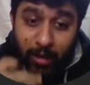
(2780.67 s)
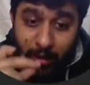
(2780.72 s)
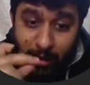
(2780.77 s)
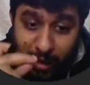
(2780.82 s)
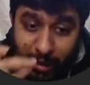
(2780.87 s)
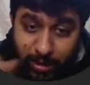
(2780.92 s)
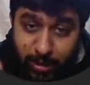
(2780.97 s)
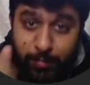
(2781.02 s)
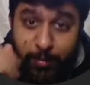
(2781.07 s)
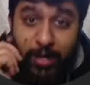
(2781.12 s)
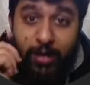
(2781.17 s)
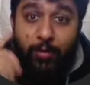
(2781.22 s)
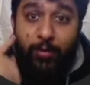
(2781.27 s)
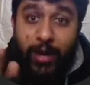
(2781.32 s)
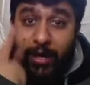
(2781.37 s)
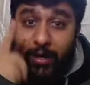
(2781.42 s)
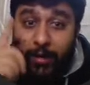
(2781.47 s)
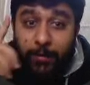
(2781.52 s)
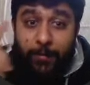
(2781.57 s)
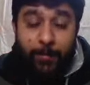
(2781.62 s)
Let's be
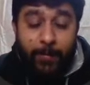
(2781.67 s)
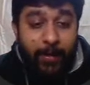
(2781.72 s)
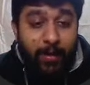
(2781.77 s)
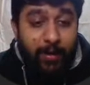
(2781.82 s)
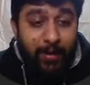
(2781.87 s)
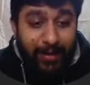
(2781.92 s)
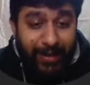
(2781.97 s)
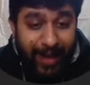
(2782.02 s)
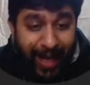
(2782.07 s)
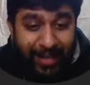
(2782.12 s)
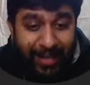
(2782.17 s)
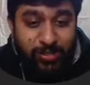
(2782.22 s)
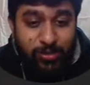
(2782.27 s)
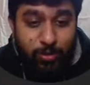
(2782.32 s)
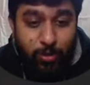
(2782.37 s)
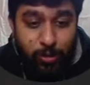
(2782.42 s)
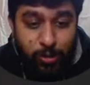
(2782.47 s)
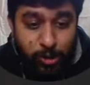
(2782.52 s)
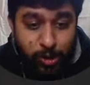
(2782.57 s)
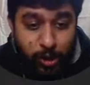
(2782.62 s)
quick. Last
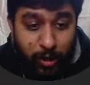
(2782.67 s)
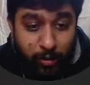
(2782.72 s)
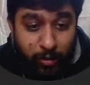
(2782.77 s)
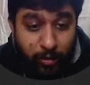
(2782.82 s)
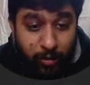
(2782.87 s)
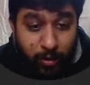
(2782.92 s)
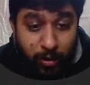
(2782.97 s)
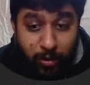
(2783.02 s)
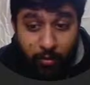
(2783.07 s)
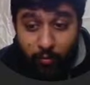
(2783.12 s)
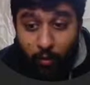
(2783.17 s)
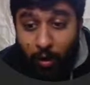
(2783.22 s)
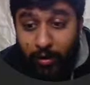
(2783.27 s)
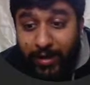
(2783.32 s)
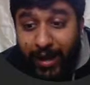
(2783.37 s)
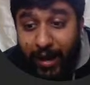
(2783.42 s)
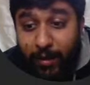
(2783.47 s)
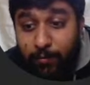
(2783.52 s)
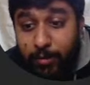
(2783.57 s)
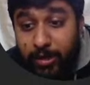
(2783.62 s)
question. What
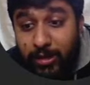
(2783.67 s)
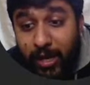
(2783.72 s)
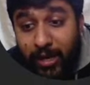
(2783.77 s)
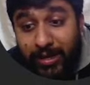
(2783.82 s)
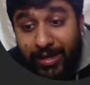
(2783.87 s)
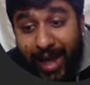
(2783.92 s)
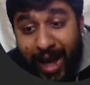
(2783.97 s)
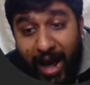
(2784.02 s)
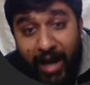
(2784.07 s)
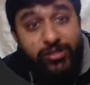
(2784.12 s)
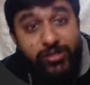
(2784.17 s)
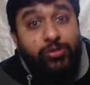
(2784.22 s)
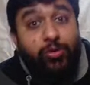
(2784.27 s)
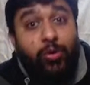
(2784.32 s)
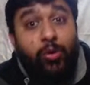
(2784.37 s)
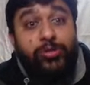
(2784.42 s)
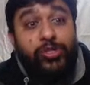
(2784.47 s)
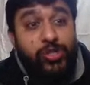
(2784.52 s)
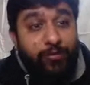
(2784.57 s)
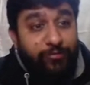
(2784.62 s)
can be the last
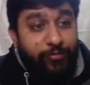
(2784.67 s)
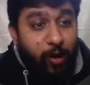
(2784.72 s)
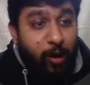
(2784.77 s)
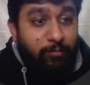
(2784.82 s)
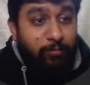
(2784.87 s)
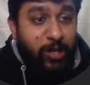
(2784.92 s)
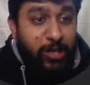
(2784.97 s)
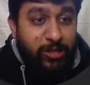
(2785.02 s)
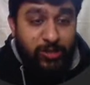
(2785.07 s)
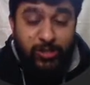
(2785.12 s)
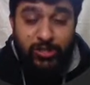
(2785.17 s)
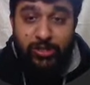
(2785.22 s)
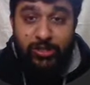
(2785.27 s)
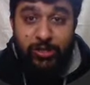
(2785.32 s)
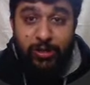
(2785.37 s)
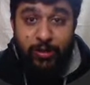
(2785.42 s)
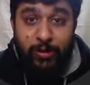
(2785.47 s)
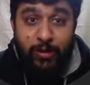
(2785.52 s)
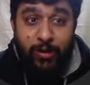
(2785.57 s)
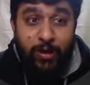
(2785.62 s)
question from this?
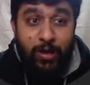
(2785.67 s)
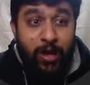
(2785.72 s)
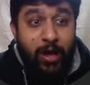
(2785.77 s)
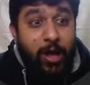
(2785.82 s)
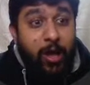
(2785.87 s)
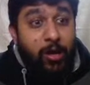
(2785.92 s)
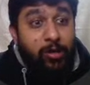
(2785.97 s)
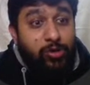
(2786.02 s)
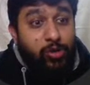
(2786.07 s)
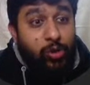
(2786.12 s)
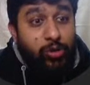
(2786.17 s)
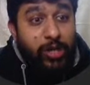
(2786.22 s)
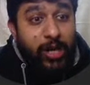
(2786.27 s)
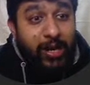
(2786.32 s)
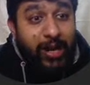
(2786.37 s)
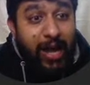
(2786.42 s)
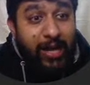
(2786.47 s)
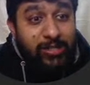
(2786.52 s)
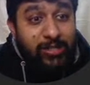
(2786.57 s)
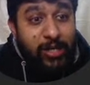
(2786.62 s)
So they are
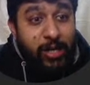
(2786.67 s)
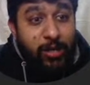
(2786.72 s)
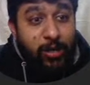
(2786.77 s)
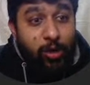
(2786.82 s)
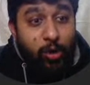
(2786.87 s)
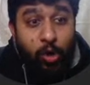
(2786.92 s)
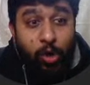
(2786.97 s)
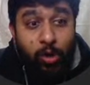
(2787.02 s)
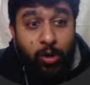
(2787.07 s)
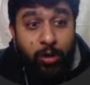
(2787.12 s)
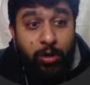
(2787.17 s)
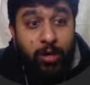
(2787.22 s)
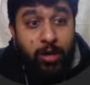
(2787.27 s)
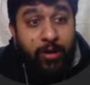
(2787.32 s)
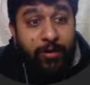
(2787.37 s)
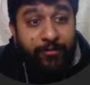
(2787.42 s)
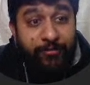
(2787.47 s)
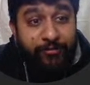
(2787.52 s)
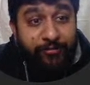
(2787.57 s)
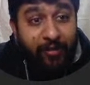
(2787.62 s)
asking you,
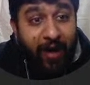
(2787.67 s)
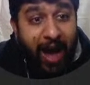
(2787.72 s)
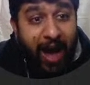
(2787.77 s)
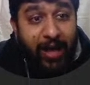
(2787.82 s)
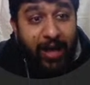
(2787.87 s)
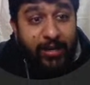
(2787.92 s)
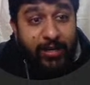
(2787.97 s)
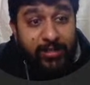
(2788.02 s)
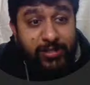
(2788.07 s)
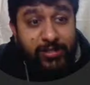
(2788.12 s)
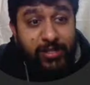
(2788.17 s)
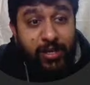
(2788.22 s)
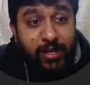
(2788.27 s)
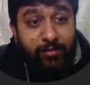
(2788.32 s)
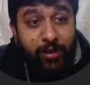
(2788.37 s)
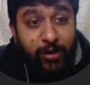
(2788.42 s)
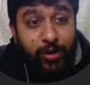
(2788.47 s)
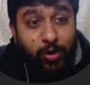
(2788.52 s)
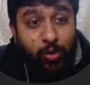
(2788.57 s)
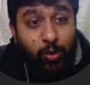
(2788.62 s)
phi is
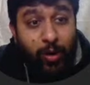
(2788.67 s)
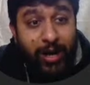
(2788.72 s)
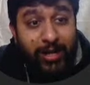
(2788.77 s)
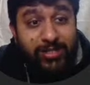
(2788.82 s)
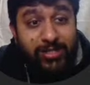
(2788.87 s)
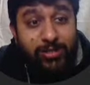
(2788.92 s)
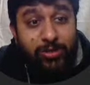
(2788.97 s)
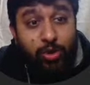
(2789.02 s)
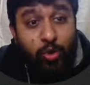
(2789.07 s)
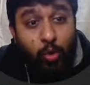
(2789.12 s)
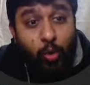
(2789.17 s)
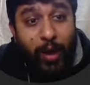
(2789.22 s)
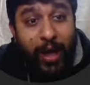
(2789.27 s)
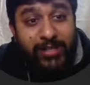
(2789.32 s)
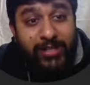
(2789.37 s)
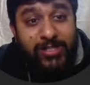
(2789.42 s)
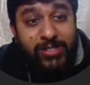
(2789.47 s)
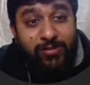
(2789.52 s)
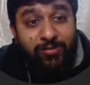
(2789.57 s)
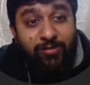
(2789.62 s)
given to us
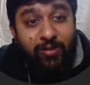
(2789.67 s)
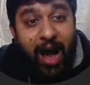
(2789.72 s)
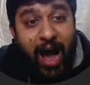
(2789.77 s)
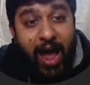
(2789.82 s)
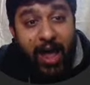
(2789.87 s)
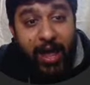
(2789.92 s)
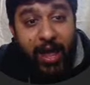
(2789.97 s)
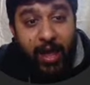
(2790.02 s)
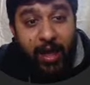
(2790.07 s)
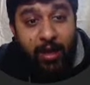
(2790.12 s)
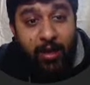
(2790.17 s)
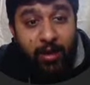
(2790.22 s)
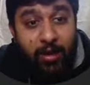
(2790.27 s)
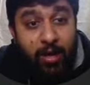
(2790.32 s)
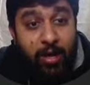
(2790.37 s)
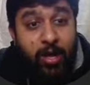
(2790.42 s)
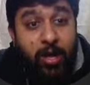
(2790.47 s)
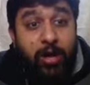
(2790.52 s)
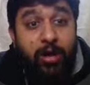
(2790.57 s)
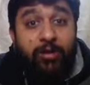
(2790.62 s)
2xy.
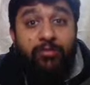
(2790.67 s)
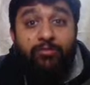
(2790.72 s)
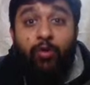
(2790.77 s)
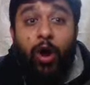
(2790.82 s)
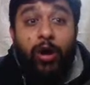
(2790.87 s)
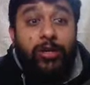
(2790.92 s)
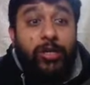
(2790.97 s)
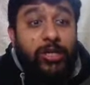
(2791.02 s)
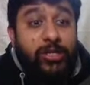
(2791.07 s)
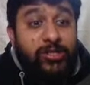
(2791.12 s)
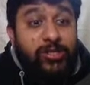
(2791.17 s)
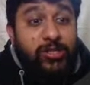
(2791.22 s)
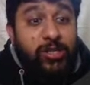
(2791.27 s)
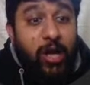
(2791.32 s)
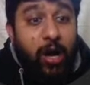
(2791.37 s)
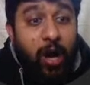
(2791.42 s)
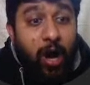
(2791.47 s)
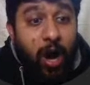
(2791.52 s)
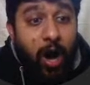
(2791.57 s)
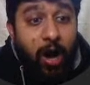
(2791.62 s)
What is
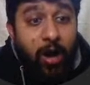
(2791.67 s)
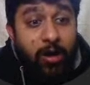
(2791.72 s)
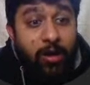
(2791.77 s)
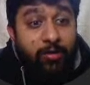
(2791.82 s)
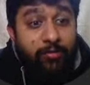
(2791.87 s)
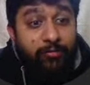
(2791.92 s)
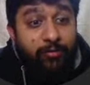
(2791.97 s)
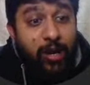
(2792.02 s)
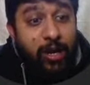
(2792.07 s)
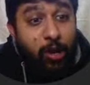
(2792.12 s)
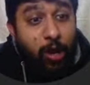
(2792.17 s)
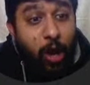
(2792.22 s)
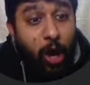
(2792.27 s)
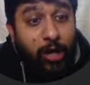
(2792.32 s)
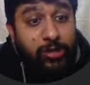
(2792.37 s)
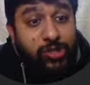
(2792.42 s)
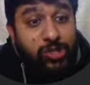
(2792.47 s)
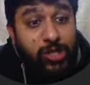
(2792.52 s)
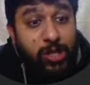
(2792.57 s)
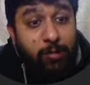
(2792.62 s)
the
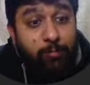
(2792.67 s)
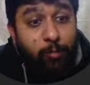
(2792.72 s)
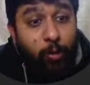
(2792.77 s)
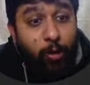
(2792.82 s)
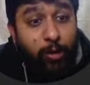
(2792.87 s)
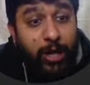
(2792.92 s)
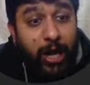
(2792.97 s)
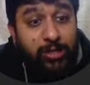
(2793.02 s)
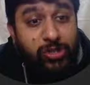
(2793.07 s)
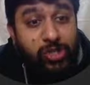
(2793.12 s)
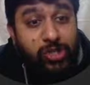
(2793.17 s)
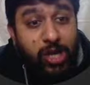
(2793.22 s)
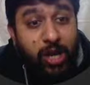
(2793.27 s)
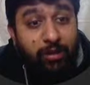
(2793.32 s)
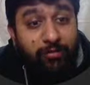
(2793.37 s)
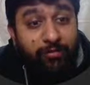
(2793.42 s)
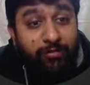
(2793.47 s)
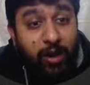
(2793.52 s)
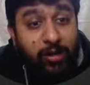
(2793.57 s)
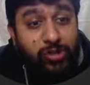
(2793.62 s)
velocity potential
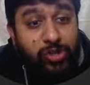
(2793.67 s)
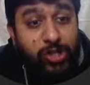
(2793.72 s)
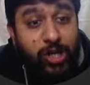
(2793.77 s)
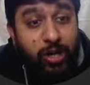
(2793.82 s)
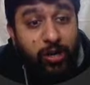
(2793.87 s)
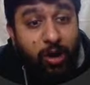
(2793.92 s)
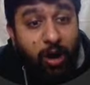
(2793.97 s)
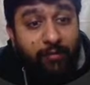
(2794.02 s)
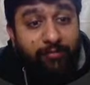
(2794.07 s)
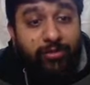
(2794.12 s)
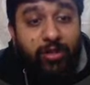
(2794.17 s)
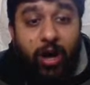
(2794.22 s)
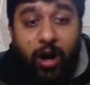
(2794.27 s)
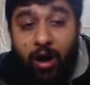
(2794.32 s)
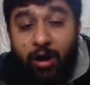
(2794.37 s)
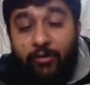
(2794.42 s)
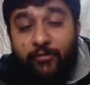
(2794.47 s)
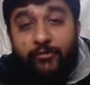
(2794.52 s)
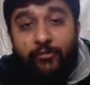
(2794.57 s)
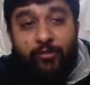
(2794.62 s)
function of
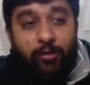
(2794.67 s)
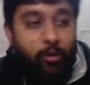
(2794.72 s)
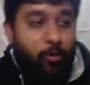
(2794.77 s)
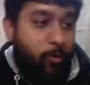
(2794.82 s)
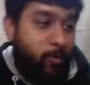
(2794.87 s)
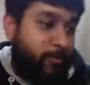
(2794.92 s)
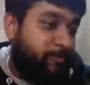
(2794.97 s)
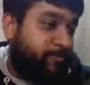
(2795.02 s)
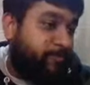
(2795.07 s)
the flow?